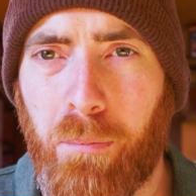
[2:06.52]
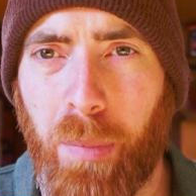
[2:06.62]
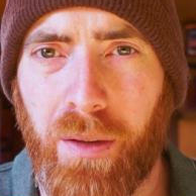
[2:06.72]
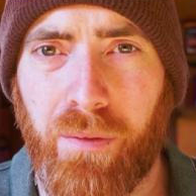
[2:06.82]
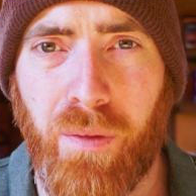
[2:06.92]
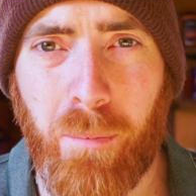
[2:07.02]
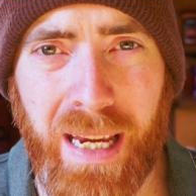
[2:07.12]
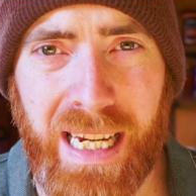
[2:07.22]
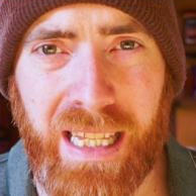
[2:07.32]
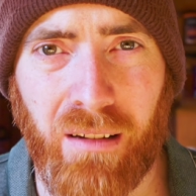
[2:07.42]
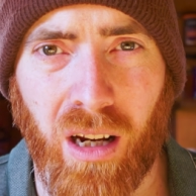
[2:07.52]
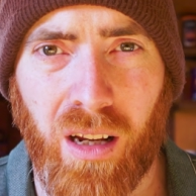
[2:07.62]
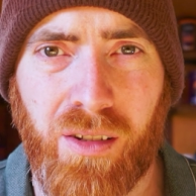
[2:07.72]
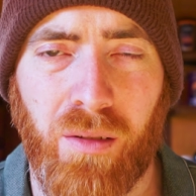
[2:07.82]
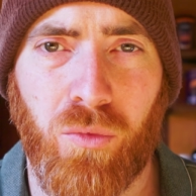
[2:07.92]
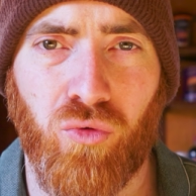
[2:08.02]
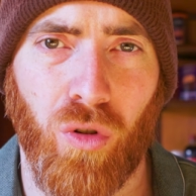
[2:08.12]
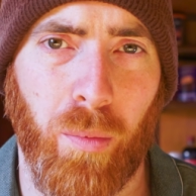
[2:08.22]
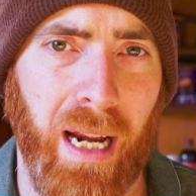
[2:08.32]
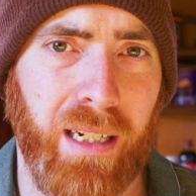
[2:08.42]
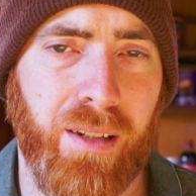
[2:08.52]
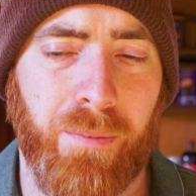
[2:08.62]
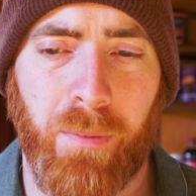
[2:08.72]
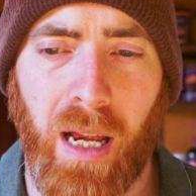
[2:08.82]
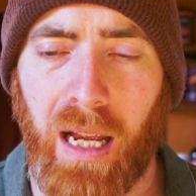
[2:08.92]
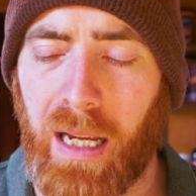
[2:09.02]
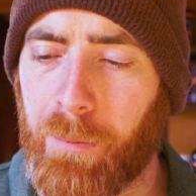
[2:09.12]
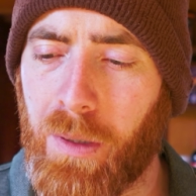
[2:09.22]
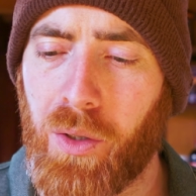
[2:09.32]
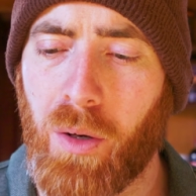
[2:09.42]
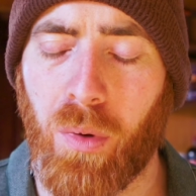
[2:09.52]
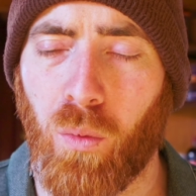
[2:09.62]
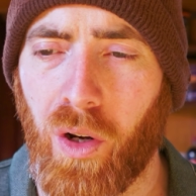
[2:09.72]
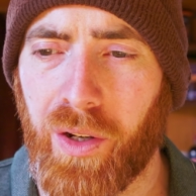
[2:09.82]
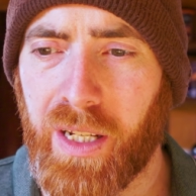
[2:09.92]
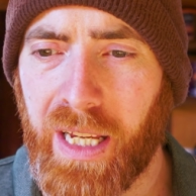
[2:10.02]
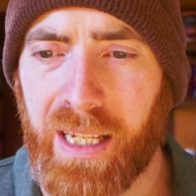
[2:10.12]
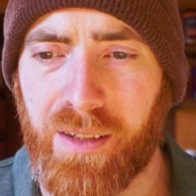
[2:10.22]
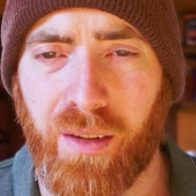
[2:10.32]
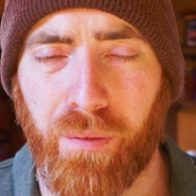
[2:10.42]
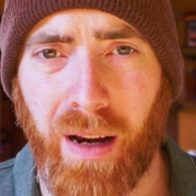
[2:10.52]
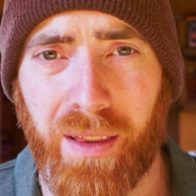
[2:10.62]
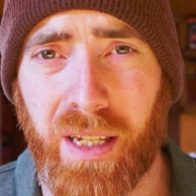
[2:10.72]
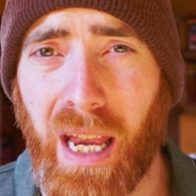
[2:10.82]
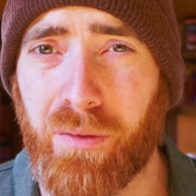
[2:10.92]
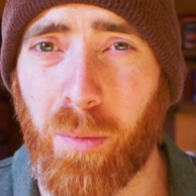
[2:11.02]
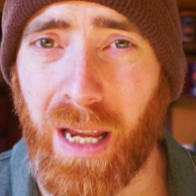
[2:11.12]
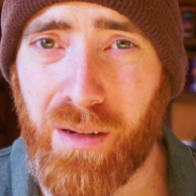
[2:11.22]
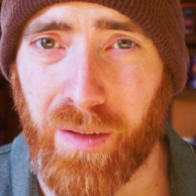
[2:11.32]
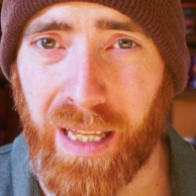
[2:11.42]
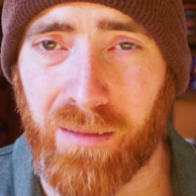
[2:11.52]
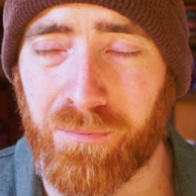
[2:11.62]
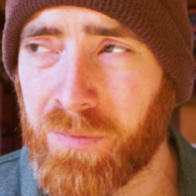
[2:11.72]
But for me, there are some drawbacks. Number one is the fact that you have to pay for that.